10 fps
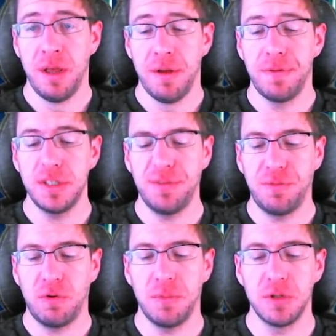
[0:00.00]
first and
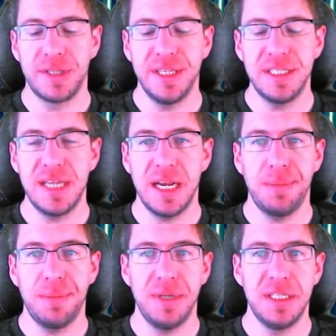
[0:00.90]
foremost, this
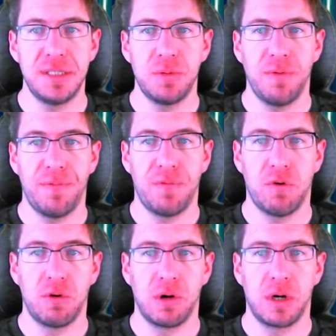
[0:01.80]
setup is
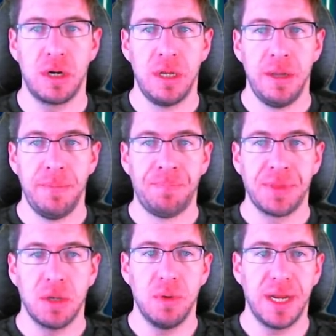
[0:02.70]
for
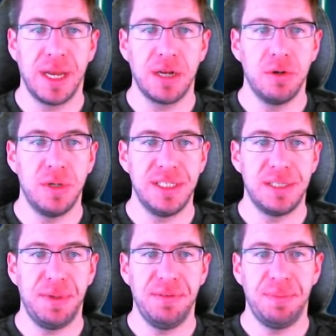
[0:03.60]
when I go
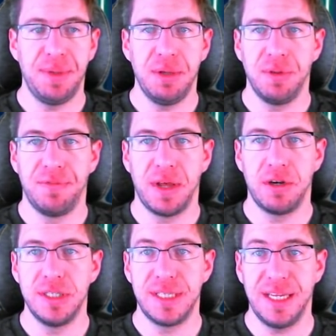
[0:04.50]
into PvP with
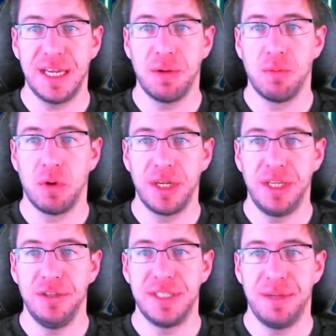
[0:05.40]
Fenris and I want to
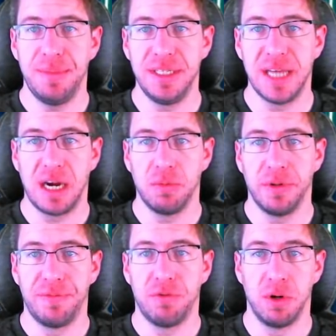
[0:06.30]
use him in
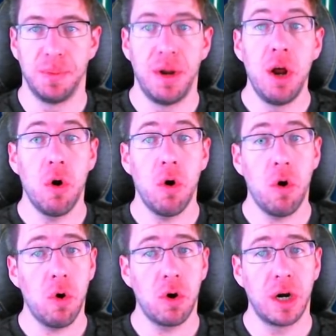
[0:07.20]
direwolf form.
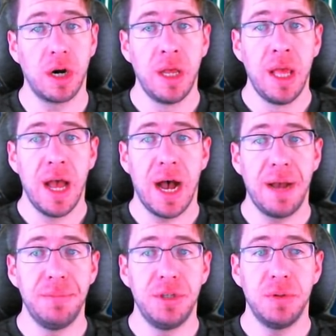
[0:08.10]
Or
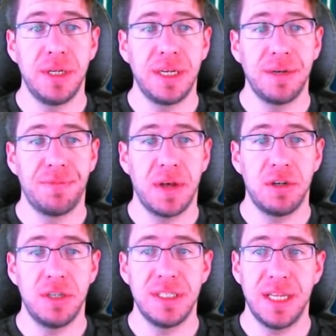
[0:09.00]
I'm doing
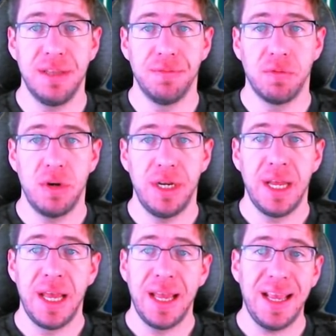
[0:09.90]
Fenris in the
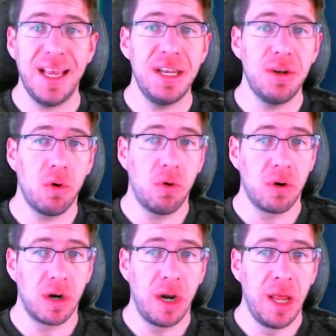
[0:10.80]
Void, and
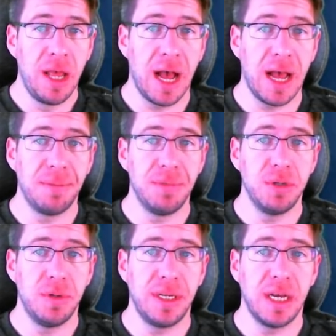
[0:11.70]
or I am
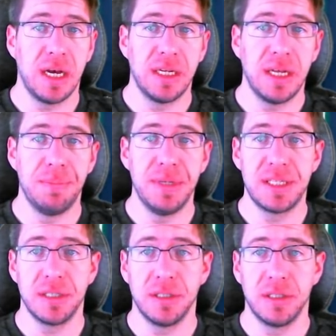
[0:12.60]
doing
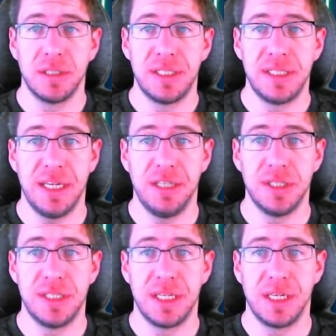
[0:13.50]
Abyssal
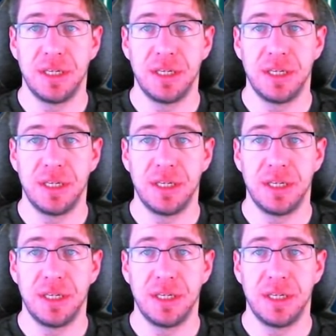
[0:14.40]
stages